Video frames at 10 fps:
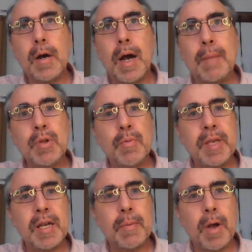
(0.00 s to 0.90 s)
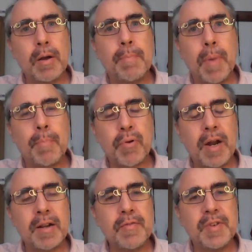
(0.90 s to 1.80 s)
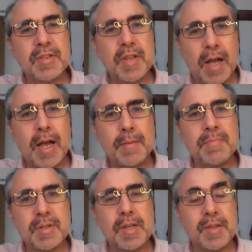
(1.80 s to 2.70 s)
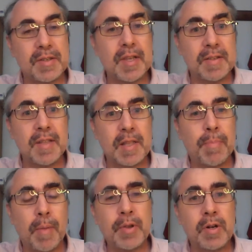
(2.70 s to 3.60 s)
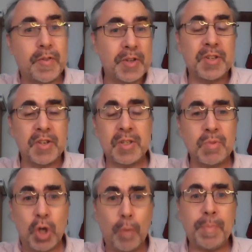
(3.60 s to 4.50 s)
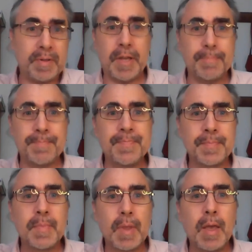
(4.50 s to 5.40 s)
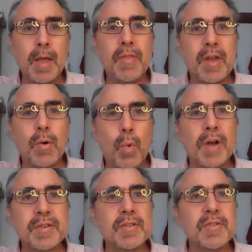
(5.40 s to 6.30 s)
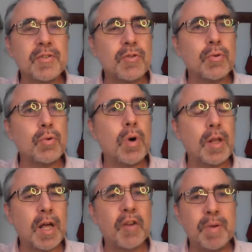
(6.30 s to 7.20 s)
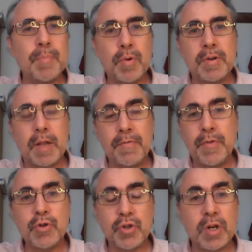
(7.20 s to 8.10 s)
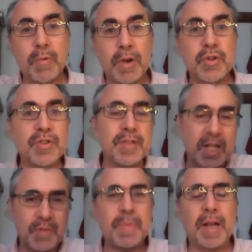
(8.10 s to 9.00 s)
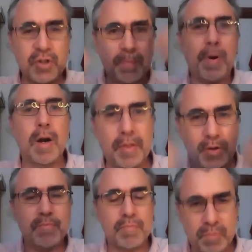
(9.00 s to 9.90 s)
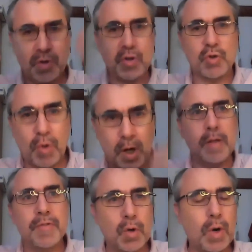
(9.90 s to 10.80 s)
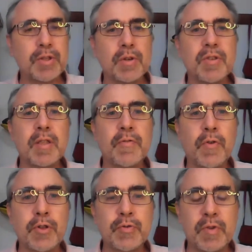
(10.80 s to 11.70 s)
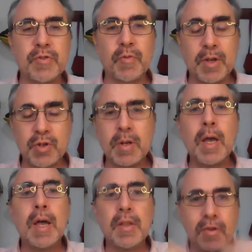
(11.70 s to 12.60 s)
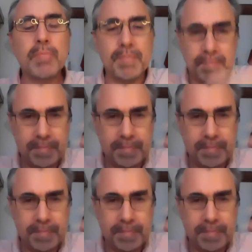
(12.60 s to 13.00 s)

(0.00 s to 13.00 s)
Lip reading: AMLO being a product of his times, in the sense that the public university system was open to him, that it wasn't to a lot of people in future generations. And that's been actually part of the struggle of the Cuatro T, the fourth transformation, to,